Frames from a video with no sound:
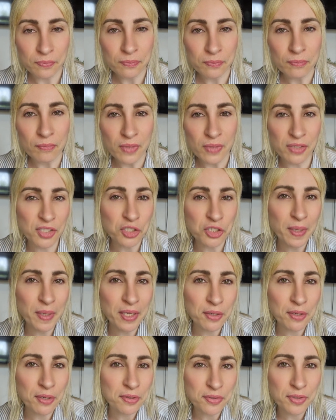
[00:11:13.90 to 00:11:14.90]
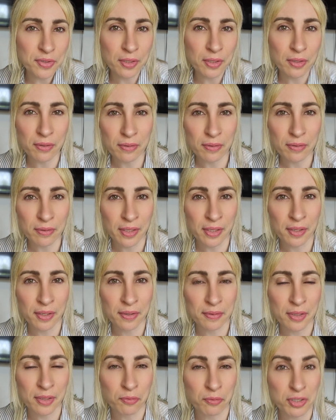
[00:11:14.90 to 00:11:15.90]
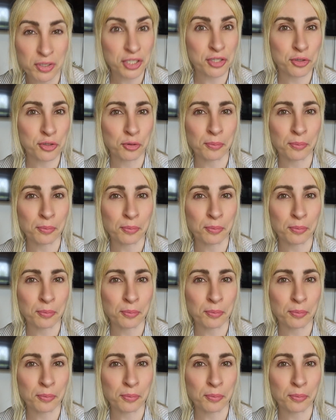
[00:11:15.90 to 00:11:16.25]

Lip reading: just because, the residual